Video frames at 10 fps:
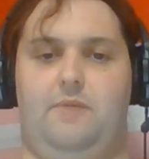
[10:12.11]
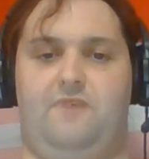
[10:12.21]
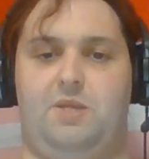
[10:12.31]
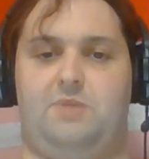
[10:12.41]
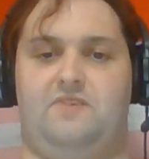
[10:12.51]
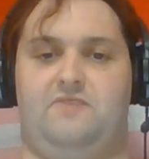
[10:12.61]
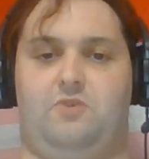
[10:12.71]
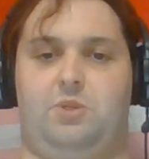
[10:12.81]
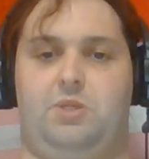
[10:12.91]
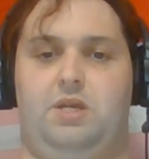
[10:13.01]
In the face of
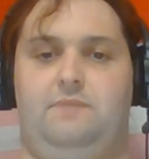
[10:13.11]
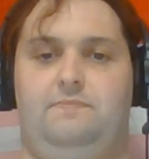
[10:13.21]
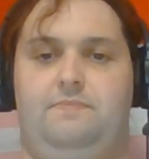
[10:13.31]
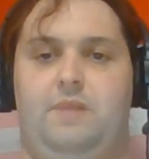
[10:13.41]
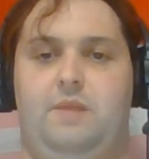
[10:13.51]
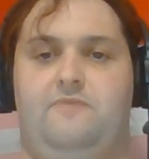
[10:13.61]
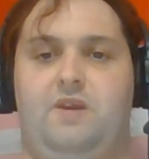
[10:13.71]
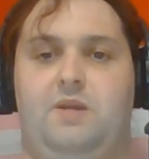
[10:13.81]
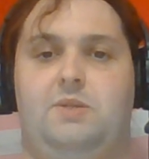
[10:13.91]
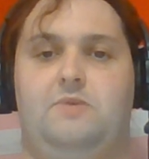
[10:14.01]
adversity, in the
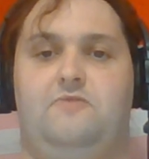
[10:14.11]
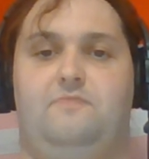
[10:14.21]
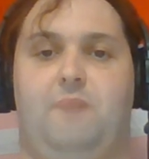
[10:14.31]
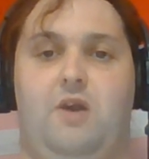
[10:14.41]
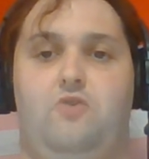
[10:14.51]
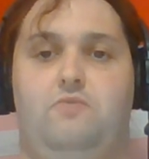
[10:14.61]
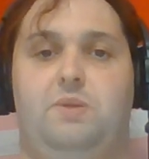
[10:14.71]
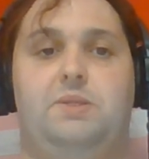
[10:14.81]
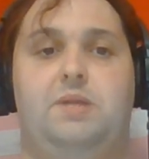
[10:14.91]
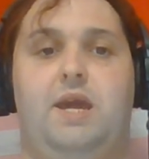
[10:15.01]
face of my own
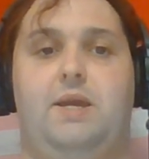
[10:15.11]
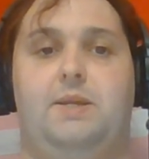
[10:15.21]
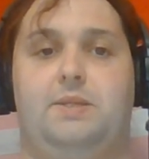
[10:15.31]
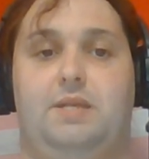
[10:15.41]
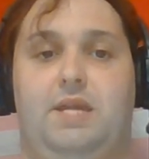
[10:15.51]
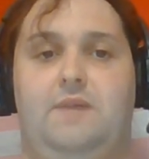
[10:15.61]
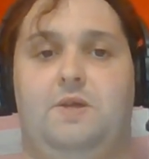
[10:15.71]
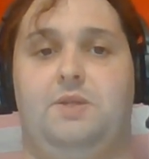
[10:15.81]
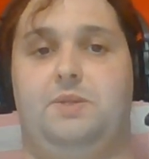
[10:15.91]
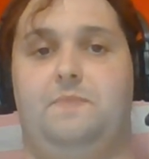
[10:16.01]
mistakes and
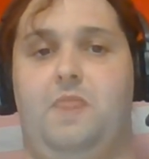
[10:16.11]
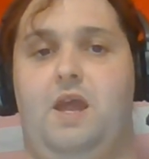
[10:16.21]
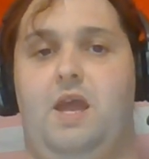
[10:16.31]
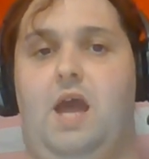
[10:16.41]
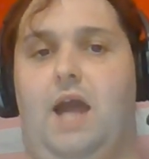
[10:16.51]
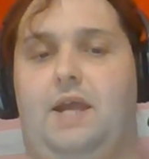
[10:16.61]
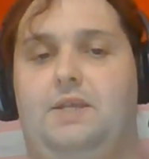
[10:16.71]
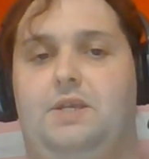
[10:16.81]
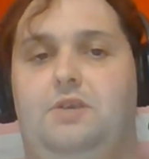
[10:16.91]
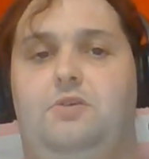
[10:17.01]
demons, I
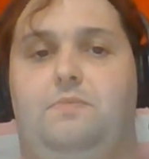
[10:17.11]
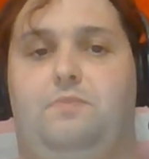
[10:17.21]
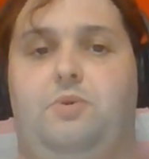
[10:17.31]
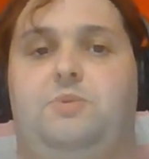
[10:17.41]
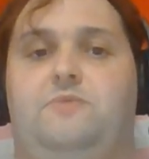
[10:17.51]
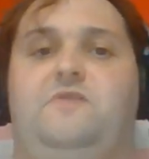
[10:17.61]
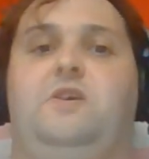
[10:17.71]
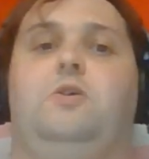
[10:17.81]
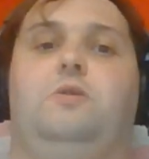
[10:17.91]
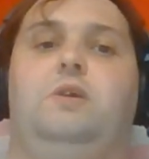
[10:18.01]
continue to
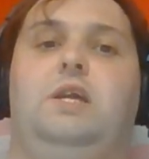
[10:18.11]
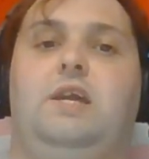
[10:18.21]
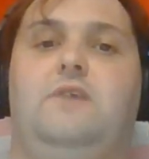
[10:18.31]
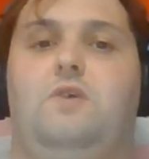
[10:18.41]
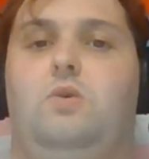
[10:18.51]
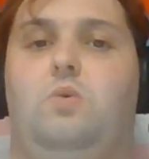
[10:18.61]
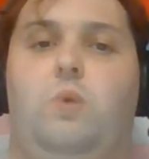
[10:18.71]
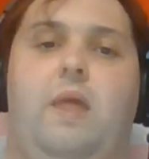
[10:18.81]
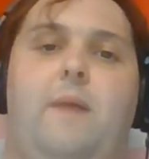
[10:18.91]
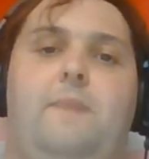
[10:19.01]
persevere, even
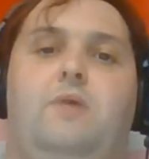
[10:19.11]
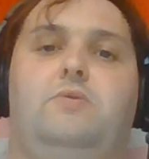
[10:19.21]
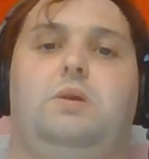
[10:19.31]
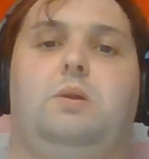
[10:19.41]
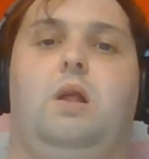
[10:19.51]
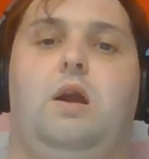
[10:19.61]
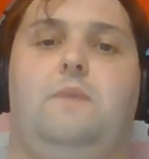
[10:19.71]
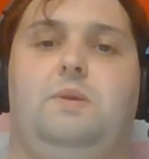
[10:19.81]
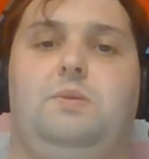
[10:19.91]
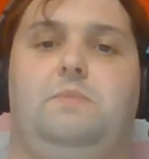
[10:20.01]
when that mountain to
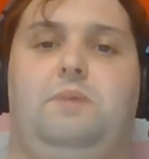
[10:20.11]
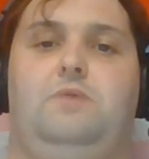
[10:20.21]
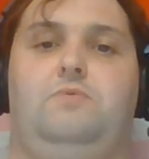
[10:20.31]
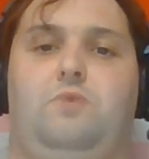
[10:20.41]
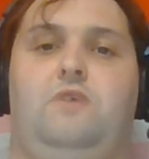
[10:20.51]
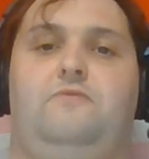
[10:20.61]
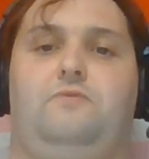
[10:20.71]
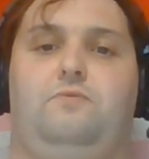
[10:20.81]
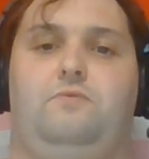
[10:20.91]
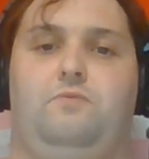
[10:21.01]
climb is a bit rough,
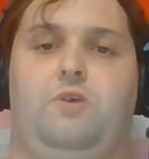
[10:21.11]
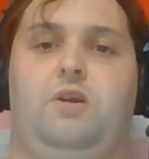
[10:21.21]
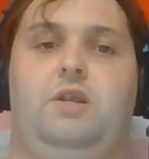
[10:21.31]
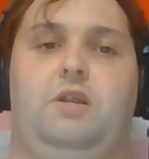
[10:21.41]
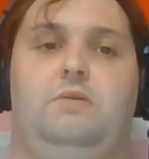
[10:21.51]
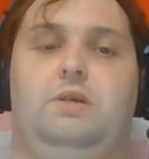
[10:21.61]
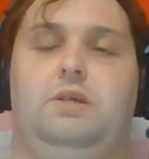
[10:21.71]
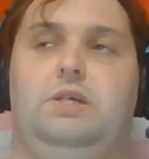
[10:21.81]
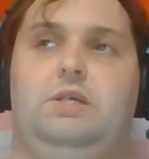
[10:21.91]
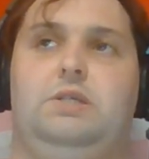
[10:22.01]
rugged, and
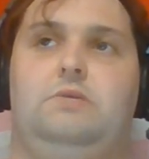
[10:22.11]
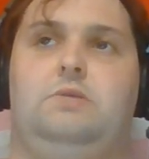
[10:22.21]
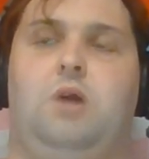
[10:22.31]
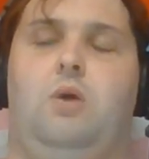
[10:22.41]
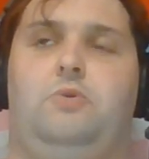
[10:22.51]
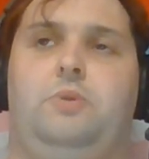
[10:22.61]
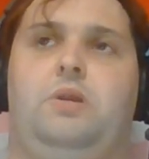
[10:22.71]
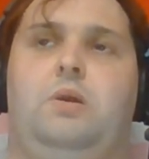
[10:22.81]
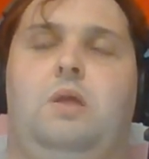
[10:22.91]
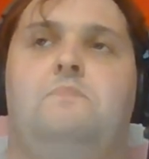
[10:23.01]
taller
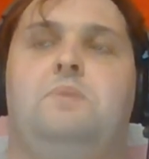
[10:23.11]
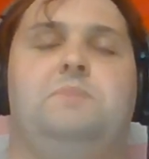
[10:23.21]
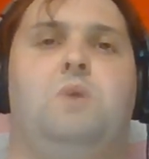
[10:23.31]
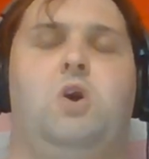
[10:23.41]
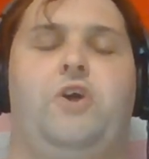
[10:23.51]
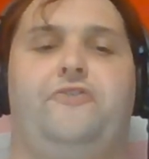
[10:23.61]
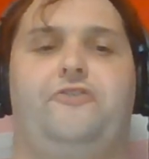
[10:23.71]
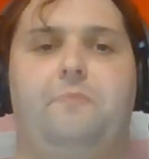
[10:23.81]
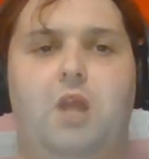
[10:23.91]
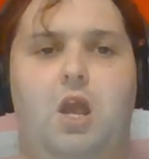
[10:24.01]
than Olympus
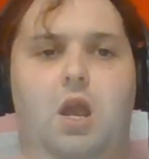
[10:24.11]
Mons.